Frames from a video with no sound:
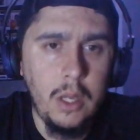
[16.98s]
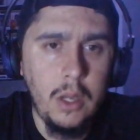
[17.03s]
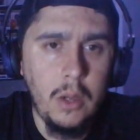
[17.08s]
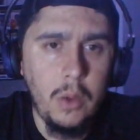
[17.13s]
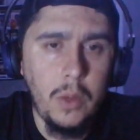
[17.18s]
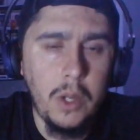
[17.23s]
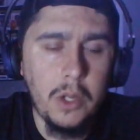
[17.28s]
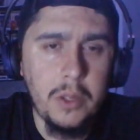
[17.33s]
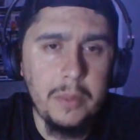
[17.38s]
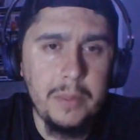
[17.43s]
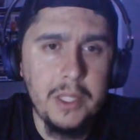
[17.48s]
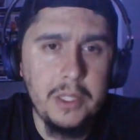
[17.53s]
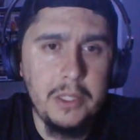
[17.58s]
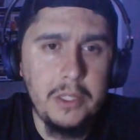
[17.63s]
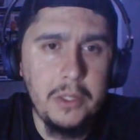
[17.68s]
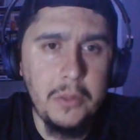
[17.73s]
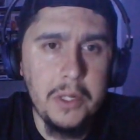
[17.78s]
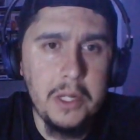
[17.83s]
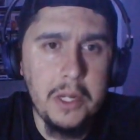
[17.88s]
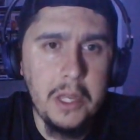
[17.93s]
Welcome
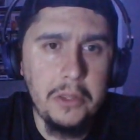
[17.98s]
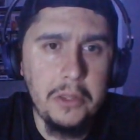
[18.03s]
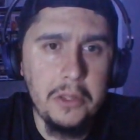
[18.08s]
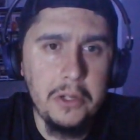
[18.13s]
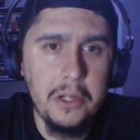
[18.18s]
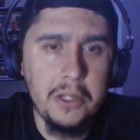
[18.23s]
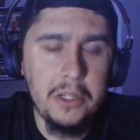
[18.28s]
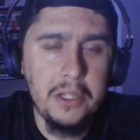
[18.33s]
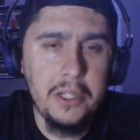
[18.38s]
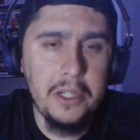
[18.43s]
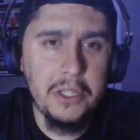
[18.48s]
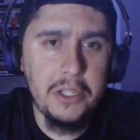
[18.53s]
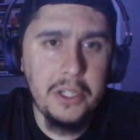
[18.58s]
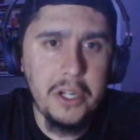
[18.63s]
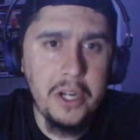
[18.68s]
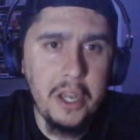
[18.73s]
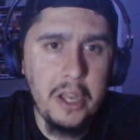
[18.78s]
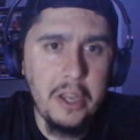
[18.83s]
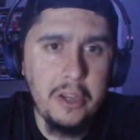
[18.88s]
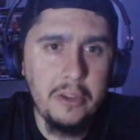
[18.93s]
into another
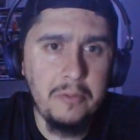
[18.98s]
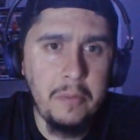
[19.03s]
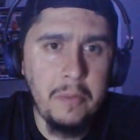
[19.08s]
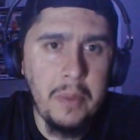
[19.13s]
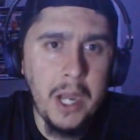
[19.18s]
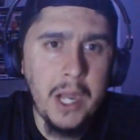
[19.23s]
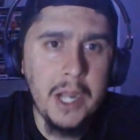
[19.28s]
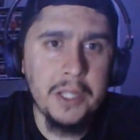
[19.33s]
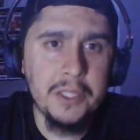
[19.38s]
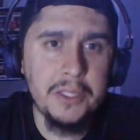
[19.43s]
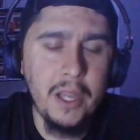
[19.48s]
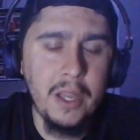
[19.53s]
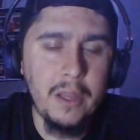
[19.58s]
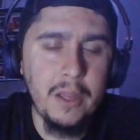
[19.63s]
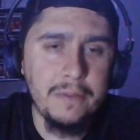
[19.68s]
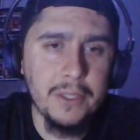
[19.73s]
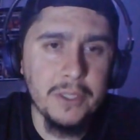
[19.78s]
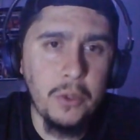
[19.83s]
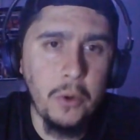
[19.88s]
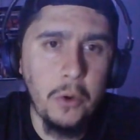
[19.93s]
edition of Box
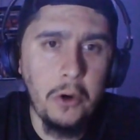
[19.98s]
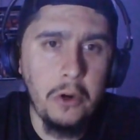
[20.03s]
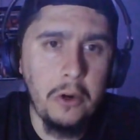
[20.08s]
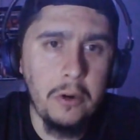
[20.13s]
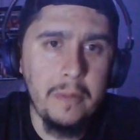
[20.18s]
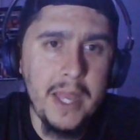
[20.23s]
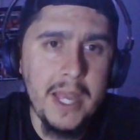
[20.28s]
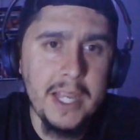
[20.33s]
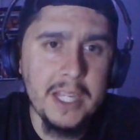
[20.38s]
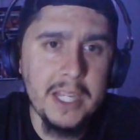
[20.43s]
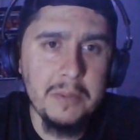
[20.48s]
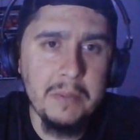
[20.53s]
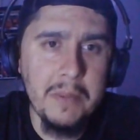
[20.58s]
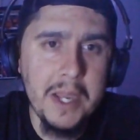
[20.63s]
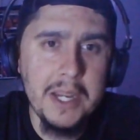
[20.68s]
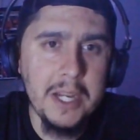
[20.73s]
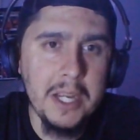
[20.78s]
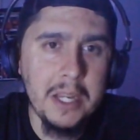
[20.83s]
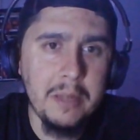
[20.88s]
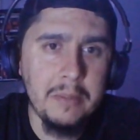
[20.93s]
Office Quarterbacks.
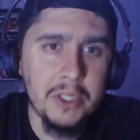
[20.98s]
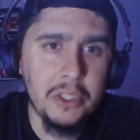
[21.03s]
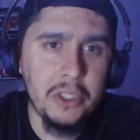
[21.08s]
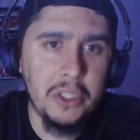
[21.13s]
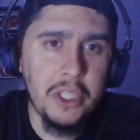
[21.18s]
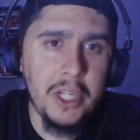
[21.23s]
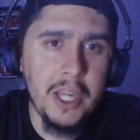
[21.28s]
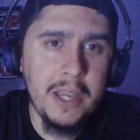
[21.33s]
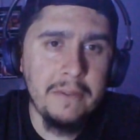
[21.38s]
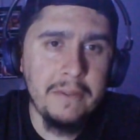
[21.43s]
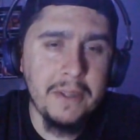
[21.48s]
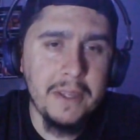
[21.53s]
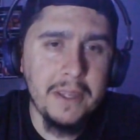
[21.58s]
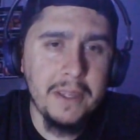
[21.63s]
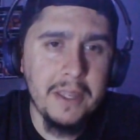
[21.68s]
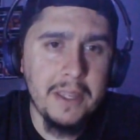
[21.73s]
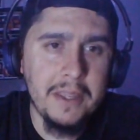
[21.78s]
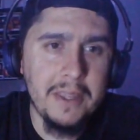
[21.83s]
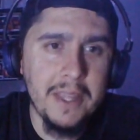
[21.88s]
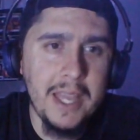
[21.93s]
My name is Jeff.
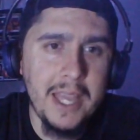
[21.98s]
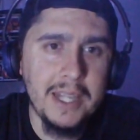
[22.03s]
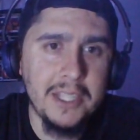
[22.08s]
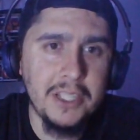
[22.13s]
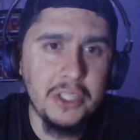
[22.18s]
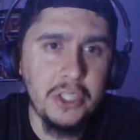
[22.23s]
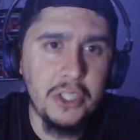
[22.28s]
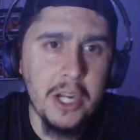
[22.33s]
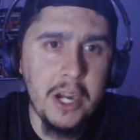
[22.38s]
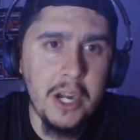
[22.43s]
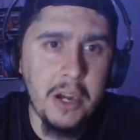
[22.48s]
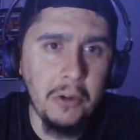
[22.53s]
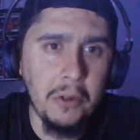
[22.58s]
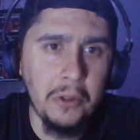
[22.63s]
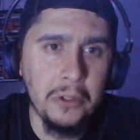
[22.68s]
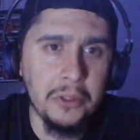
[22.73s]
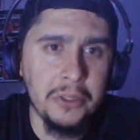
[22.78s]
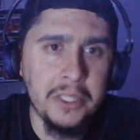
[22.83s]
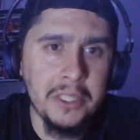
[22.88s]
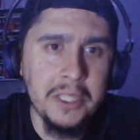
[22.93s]
That is
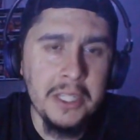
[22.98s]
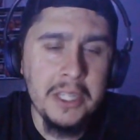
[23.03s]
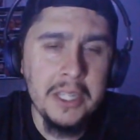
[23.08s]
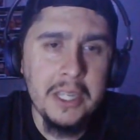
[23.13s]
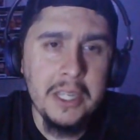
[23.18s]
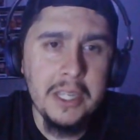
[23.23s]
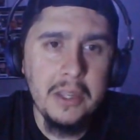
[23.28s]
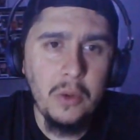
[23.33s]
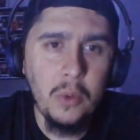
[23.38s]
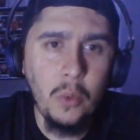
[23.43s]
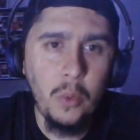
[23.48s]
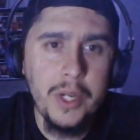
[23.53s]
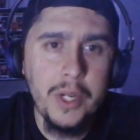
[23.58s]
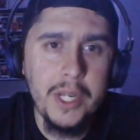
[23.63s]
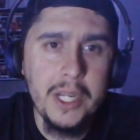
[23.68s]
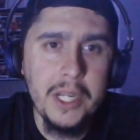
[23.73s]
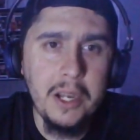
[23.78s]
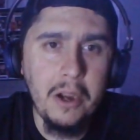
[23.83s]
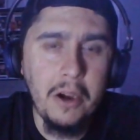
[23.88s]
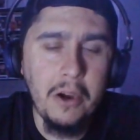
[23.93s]
Gerald.
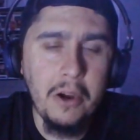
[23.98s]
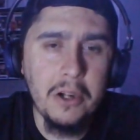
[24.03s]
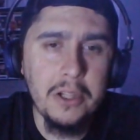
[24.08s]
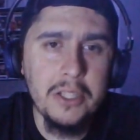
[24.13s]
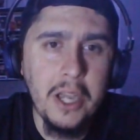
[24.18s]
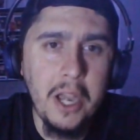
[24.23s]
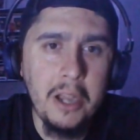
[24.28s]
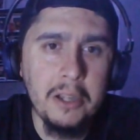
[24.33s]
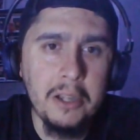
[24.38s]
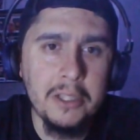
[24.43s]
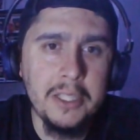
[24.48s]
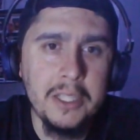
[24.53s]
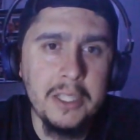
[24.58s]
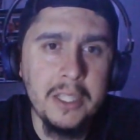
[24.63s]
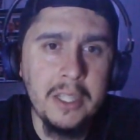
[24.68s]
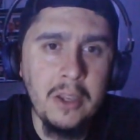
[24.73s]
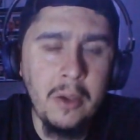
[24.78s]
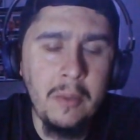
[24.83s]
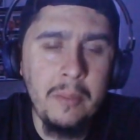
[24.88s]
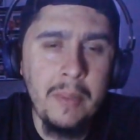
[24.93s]
We are
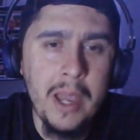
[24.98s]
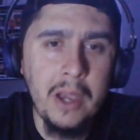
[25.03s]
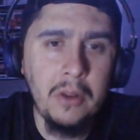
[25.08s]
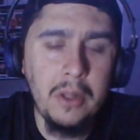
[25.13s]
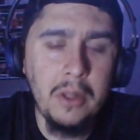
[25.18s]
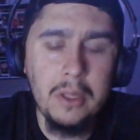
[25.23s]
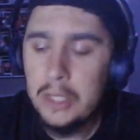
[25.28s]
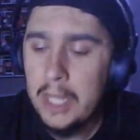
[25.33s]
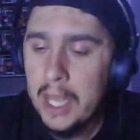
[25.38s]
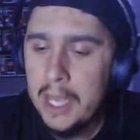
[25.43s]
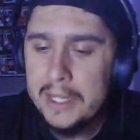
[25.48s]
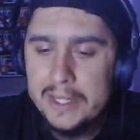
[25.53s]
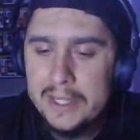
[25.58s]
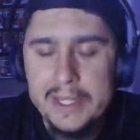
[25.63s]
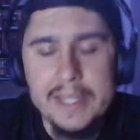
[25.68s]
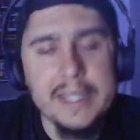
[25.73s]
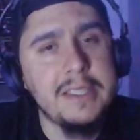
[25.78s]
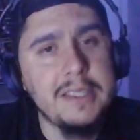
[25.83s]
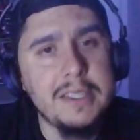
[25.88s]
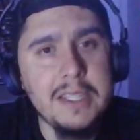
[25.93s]
talking about a lot of
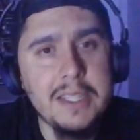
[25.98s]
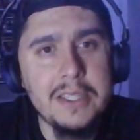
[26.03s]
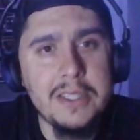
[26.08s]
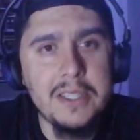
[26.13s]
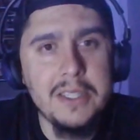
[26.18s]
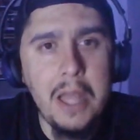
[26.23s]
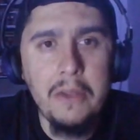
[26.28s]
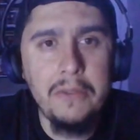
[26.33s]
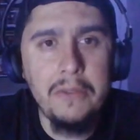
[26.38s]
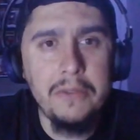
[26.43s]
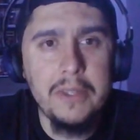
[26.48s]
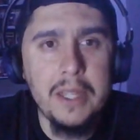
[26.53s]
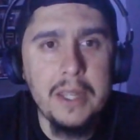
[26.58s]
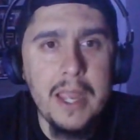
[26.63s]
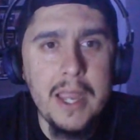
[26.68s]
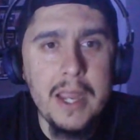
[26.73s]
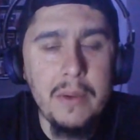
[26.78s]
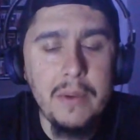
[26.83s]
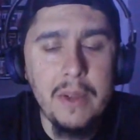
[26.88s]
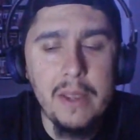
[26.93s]
DC stuff
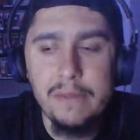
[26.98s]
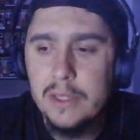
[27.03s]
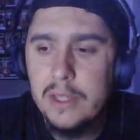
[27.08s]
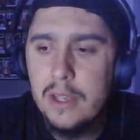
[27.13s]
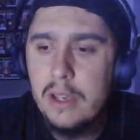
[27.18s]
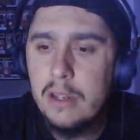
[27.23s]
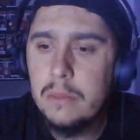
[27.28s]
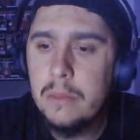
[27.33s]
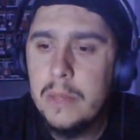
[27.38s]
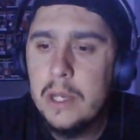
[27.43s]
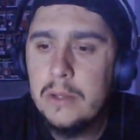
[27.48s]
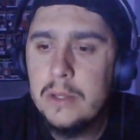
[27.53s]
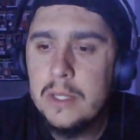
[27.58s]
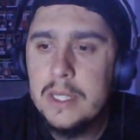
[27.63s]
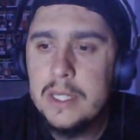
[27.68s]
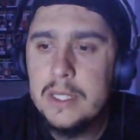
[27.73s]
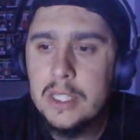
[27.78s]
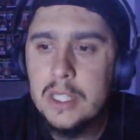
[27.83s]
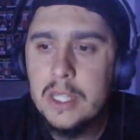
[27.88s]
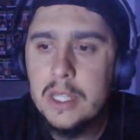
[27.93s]
today. We haven't talked about
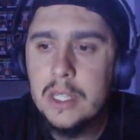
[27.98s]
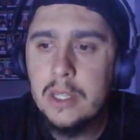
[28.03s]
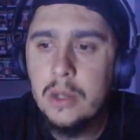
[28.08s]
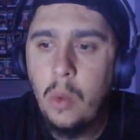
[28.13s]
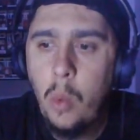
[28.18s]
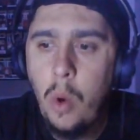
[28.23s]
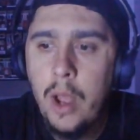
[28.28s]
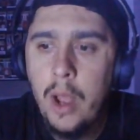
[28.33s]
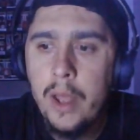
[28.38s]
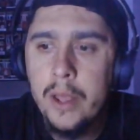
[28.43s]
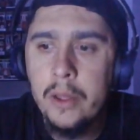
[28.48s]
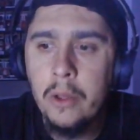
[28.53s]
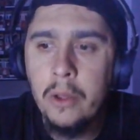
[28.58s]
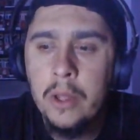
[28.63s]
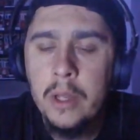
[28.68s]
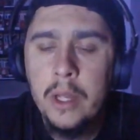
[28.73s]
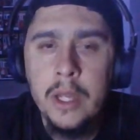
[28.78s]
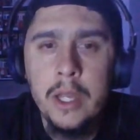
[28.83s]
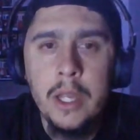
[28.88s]
DC in a while.